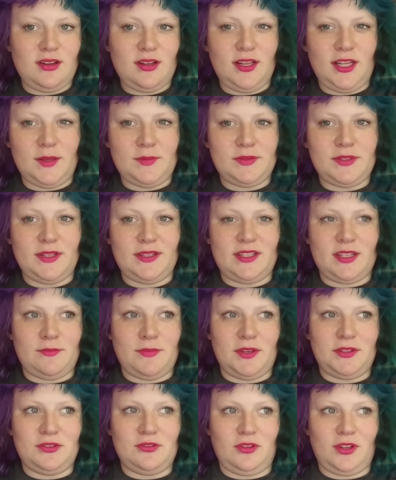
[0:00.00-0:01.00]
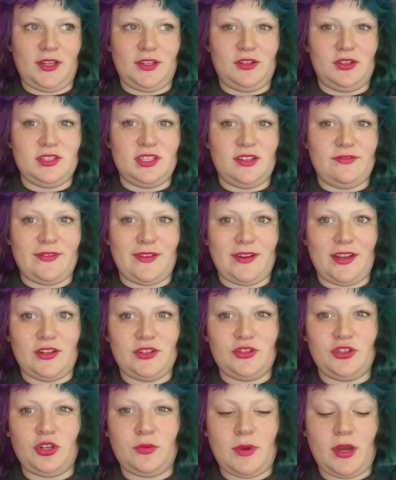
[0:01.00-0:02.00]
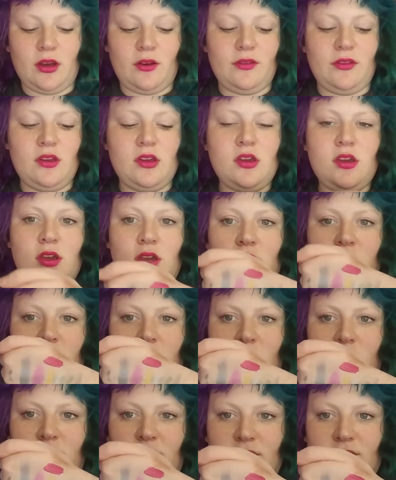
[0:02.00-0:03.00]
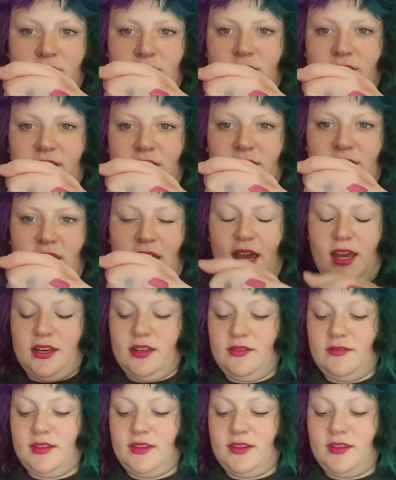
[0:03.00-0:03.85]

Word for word: lipsticks that makes it look like you just have foundation in your mouth. So it looks like that.